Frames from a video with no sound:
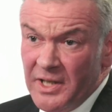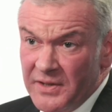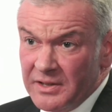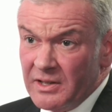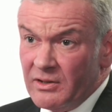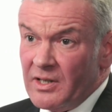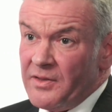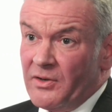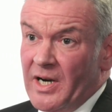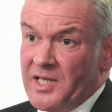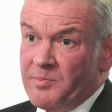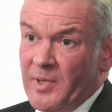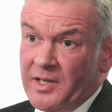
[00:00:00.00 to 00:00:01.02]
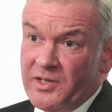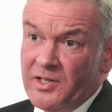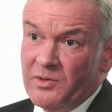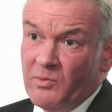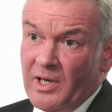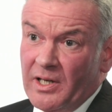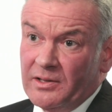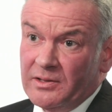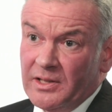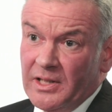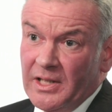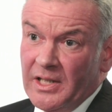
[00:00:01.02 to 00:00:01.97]
I think there are other aspects as well.
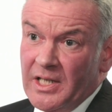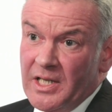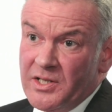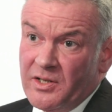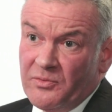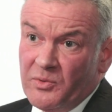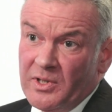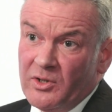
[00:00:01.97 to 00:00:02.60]
So if we